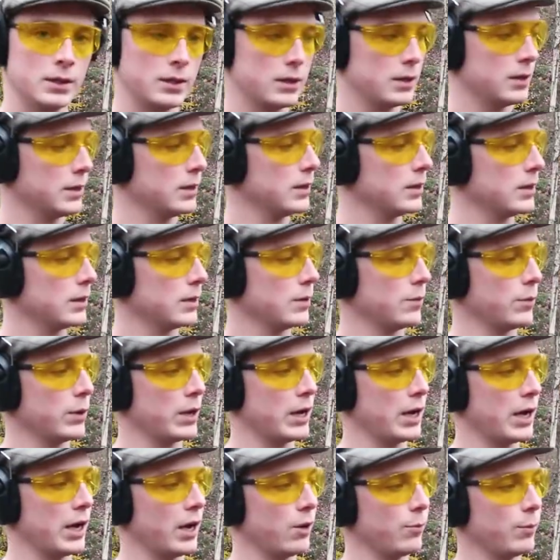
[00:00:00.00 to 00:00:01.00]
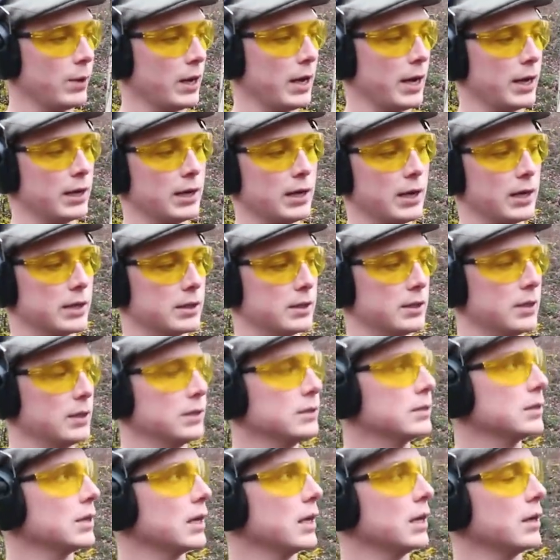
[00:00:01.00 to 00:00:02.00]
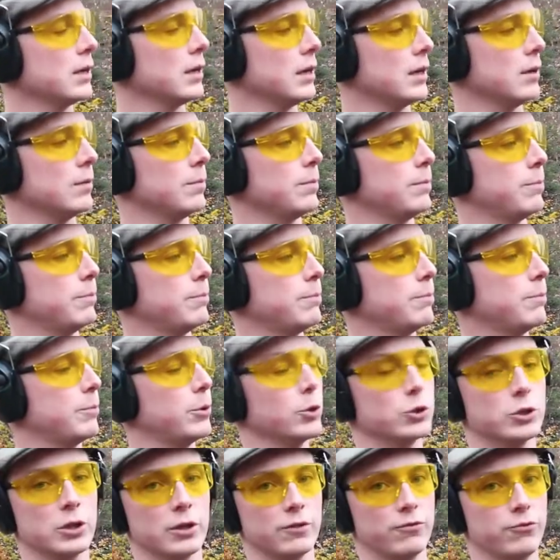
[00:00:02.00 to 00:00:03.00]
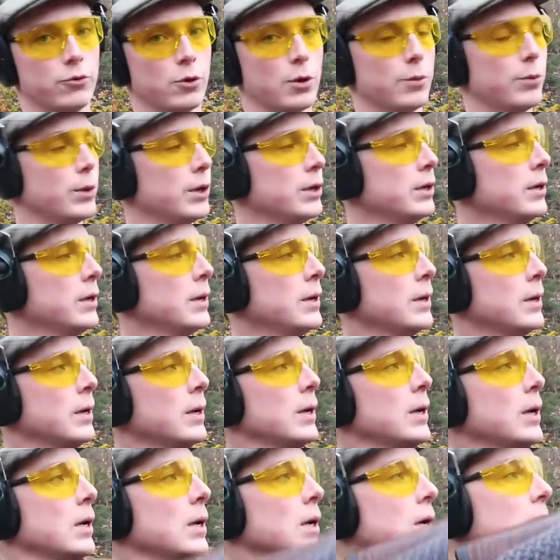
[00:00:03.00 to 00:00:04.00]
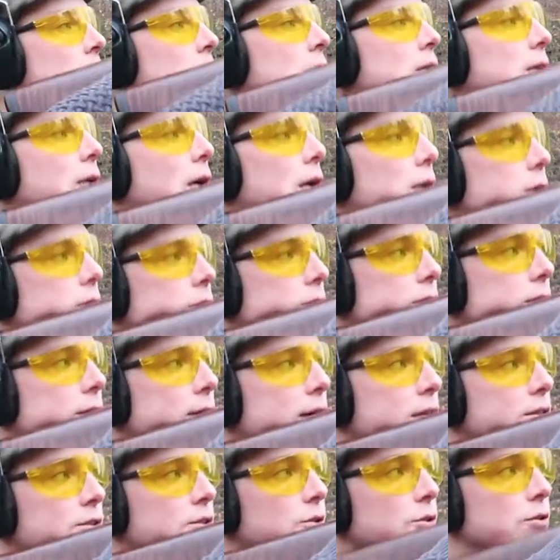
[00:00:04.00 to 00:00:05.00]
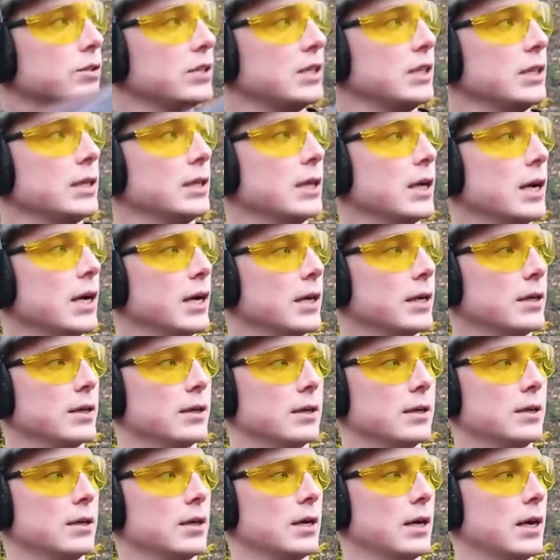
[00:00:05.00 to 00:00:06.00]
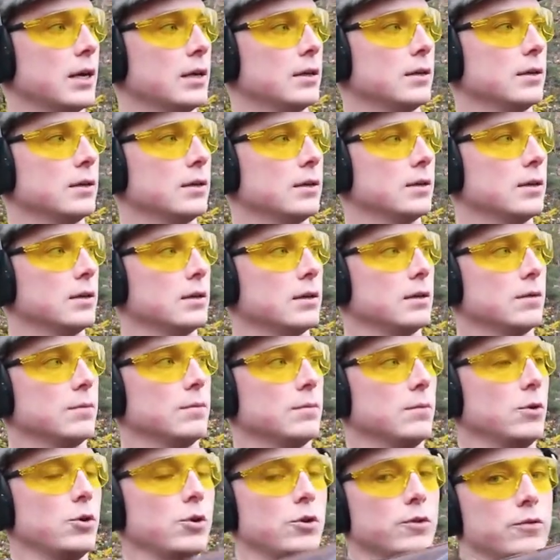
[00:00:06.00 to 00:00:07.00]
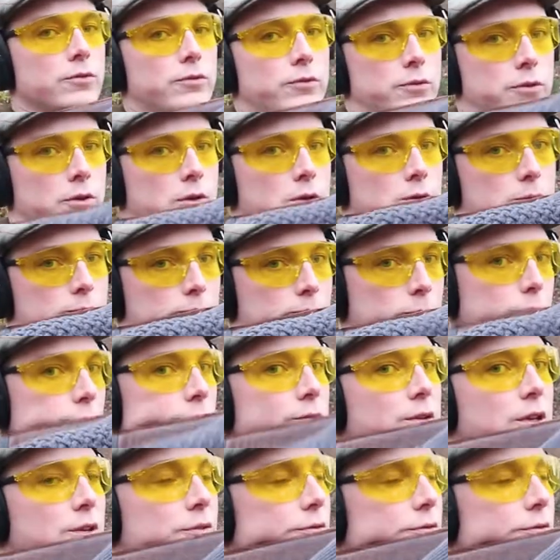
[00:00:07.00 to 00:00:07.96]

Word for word: uh, when I have my hand like this and, and pushing forward, then as you see, I, I move, move it